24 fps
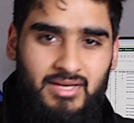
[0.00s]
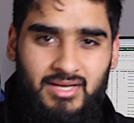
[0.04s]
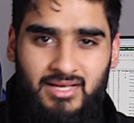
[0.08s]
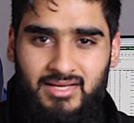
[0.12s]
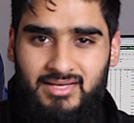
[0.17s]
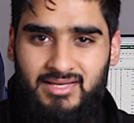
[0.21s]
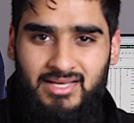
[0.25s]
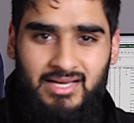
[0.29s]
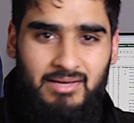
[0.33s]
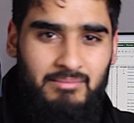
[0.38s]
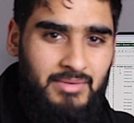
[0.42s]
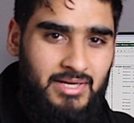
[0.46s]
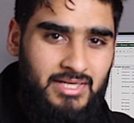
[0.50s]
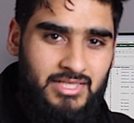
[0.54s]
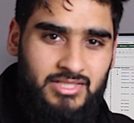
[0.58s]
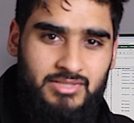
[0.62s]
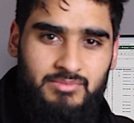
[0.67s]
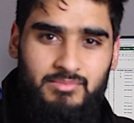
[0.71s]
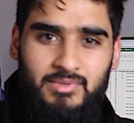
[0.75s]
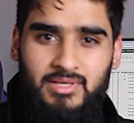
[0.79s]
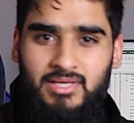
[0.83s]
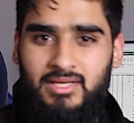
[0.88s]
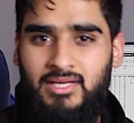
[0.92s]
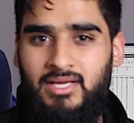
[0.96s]
Now time
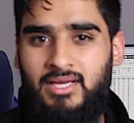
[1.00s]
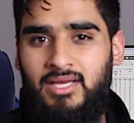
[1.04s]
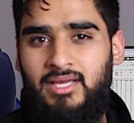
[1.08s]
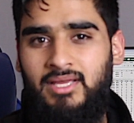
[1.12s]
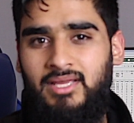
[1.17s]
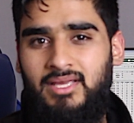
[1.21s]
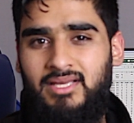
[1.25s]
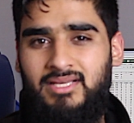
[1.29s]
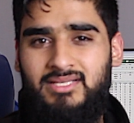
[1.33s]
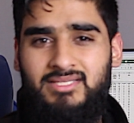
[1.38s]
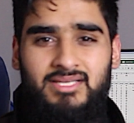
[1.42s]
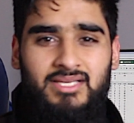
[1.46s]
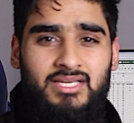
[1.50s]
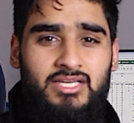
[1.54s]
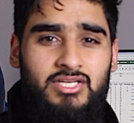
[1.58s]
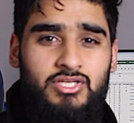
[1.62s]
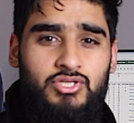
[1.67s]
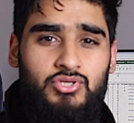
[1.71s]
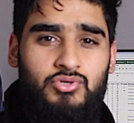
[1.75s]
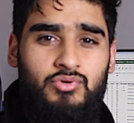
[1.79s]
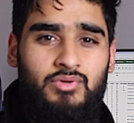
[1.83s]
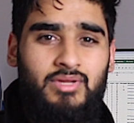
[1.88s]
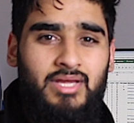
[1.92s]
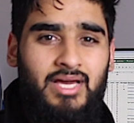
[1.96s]
management is an
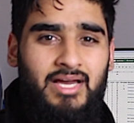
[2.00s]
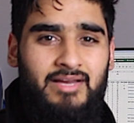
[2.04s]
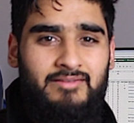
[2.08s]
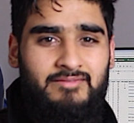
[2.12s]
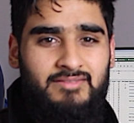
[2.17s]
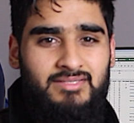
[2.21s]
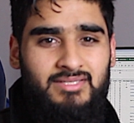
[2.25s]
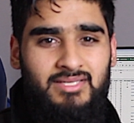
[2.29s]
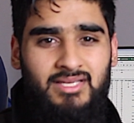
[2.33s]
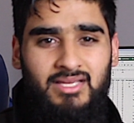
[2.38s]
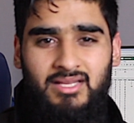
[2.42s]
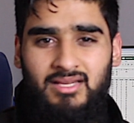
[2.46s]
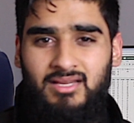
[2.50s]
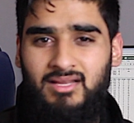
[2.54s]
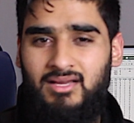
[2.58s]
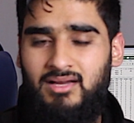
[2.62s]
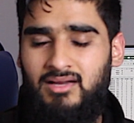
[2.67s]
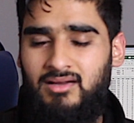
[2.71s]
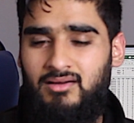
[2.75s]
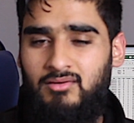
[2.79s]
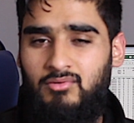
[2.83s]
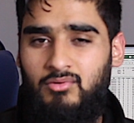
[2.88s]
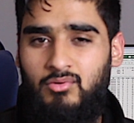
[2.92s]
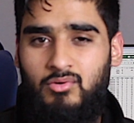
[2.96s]
issue that I've seen
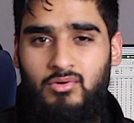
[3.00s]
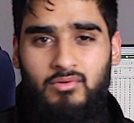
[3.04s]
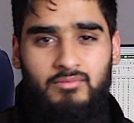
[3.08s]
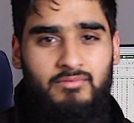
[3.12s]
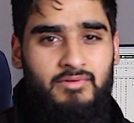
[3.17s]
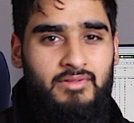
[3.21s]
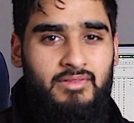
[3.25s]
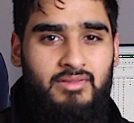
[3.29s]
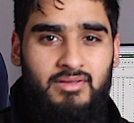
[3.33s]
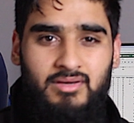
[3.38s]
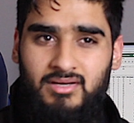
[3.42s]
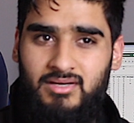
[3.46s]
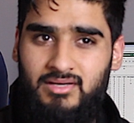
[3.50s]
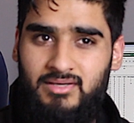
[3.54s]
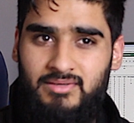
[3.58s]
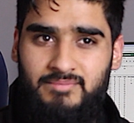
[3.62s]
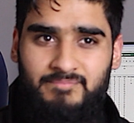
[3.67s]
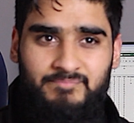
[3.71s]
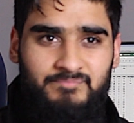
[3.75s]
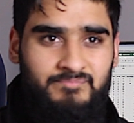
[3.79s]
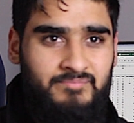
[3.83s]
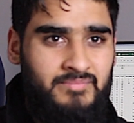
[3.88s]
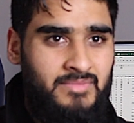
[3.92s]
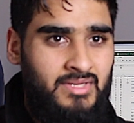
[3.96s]
over the
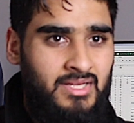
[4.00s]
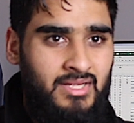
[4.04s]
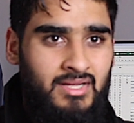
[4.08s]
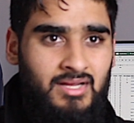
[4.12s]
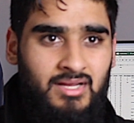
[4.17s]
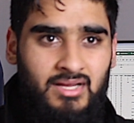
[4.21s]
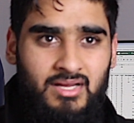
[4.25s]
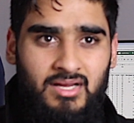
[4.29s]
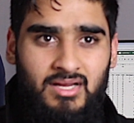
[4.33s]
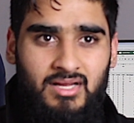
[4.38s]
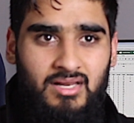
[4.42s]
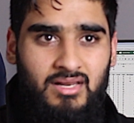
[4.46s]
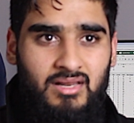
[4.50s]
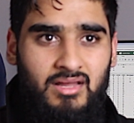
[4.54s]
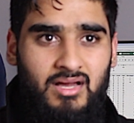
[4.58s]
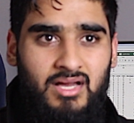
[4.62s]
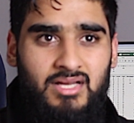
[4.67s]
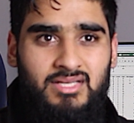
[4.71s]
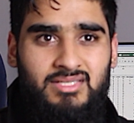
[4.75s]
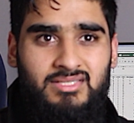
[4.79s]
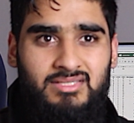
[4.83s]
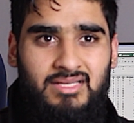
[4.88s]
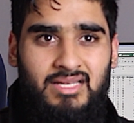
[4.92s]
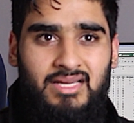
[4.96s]

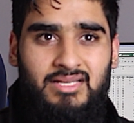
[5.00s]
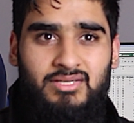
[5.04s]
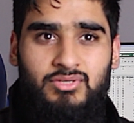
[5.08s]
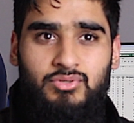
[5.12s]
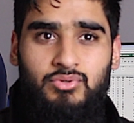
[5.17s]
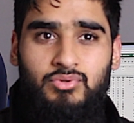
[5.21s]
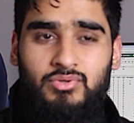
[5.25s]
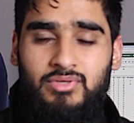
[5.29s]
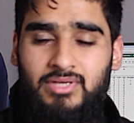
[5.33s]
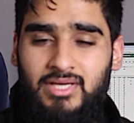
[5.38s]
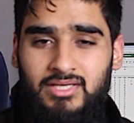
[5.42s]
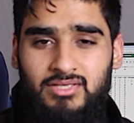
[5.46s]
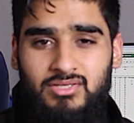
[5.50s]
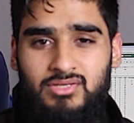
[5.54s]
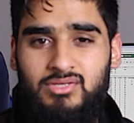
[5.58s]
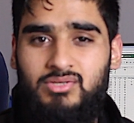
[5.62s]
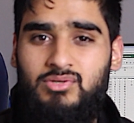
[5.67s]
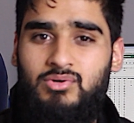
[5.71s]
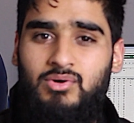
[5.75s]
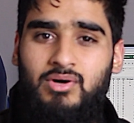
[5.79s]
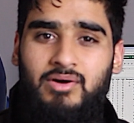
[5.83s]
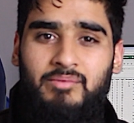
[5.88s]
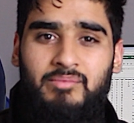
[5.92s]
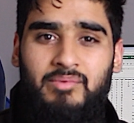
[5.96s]
last 2 years or
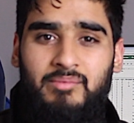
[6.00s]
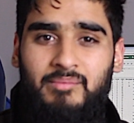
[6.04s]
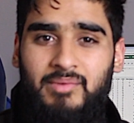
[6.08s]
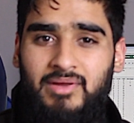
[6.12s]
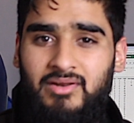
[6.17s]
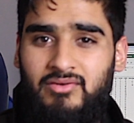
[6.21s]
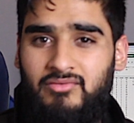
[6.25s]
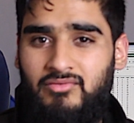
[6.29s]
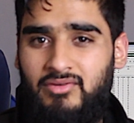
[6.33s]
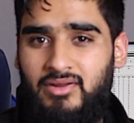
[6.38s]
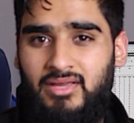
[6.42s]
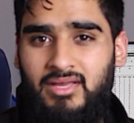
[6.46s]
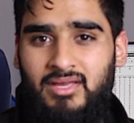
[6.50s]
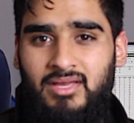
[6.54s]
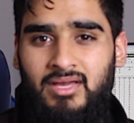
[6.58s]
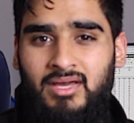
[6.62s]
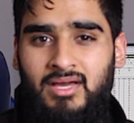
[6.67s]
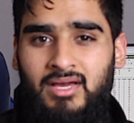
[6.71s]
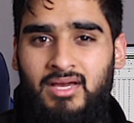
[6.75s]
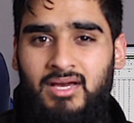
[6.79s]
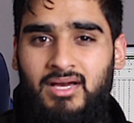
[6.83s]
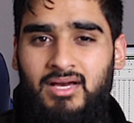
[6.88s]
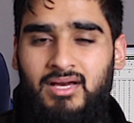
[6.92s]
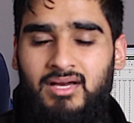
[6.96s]
so I've been mentoring,
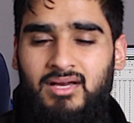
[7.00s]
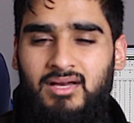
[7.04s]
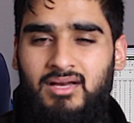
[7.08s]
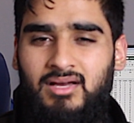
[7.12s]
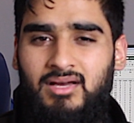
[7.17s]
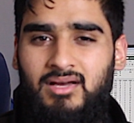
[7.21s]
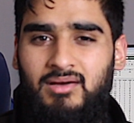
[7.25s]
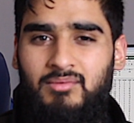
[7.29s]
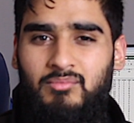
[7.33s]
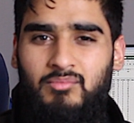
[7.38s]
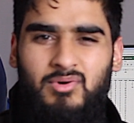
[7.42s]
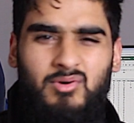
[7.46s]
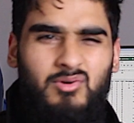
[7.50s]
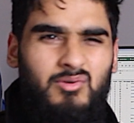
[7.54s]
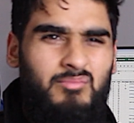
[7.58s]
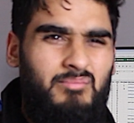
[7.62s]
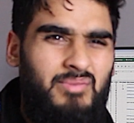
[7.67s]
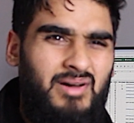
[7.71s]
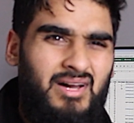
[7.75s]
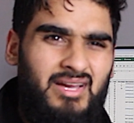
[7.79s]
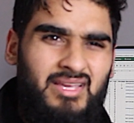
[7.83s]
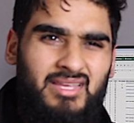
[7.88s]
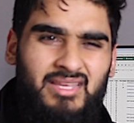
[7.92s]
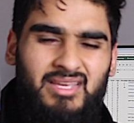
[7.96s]
or
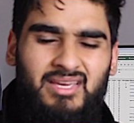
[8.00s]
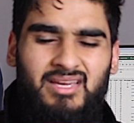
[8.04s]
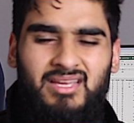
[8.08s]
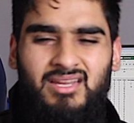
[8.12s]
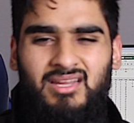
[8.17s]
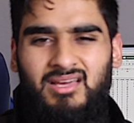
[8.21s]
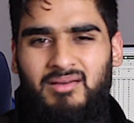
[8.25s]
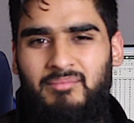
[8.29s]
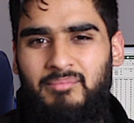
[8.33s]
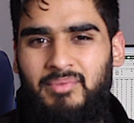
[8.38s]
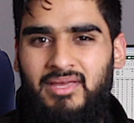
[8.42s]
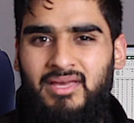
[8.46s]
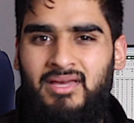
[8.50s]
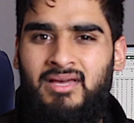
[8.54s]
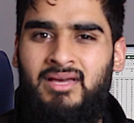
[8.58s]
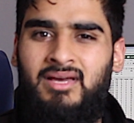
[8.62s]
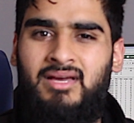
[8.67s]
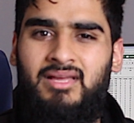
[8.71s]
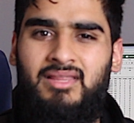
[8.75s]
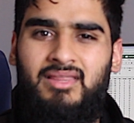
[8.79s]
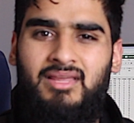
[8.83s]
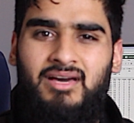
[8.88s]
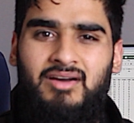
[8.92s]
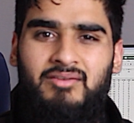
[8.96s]
about a year and a bit,
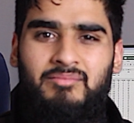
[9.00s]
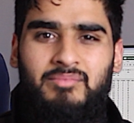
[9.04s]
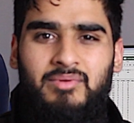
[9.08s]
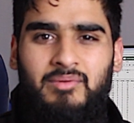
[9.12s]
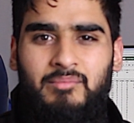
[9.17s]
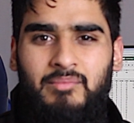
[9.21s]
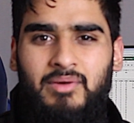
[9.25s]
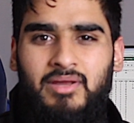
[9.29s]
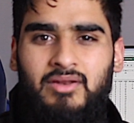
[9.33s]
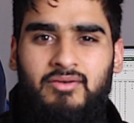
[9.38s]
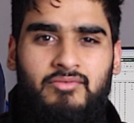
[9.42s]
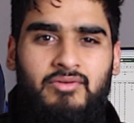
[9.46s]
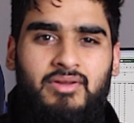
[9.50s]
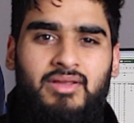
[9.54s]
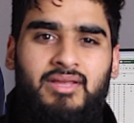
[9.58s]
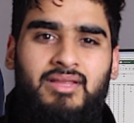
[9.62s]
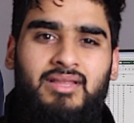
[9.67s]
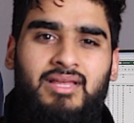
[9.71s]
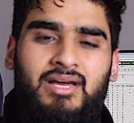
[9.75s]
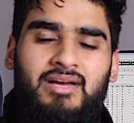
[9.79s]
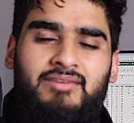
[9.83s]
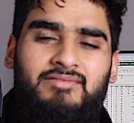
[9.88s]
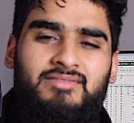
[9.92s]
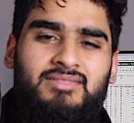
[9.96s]
that I've been
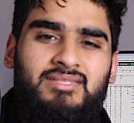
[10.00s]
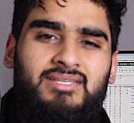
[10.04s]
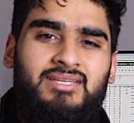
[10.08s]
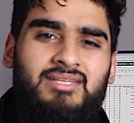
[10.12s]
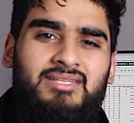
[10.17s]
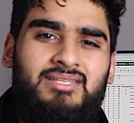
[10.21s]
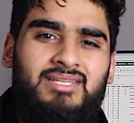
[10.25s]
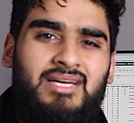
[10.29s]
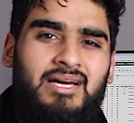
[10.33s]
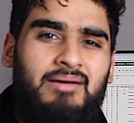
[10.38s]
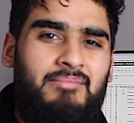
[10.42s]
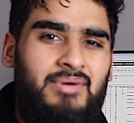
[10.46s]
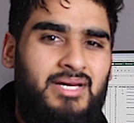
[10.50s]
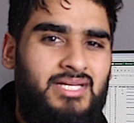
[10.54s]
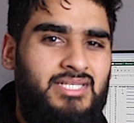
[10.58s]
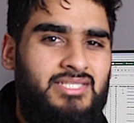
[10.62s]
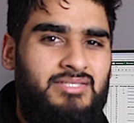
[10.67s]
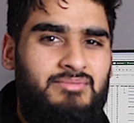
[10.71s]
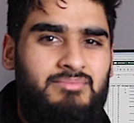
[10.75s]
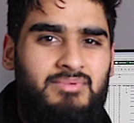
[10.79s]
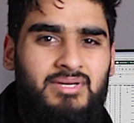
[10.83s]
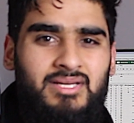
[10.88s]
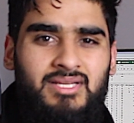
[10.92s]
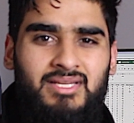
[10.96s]
mentoring, I've seen time
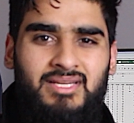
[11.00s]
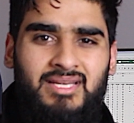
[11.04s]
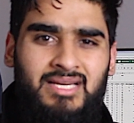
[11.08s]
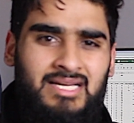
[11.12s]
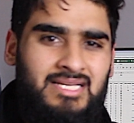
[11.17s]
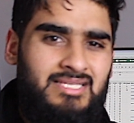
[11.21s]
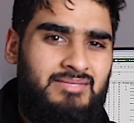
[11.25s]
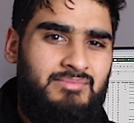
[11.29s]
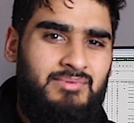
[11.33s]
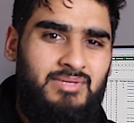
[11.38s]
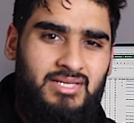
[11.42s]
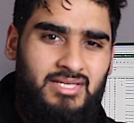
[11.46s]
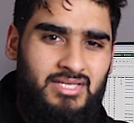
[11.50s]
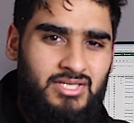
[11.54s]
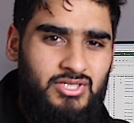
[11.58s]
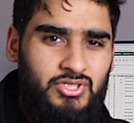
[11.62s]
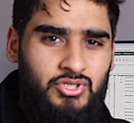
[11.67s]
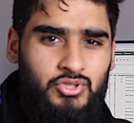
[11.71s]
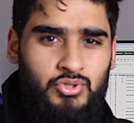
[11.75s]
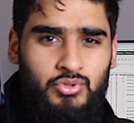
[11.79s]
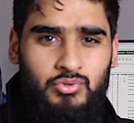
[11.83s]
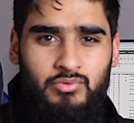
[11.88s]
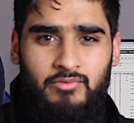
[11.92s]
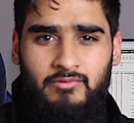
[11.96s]
management has been an
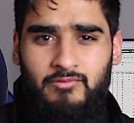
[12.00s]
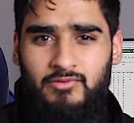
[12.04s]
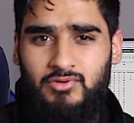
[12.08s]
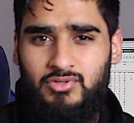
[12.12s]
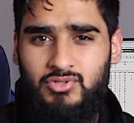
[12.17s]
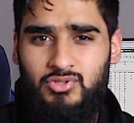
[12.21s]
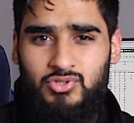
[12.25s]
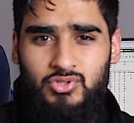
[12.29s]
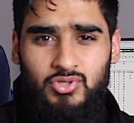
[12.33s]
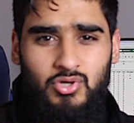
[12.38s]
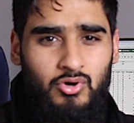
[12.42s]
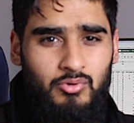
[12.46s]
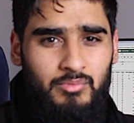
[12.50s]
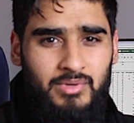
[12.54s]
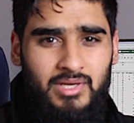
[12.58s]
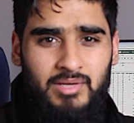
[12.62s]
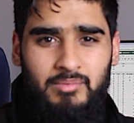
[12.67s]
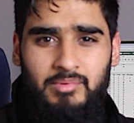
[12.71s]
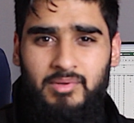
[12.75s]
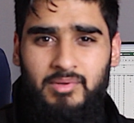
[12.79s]
issue for so many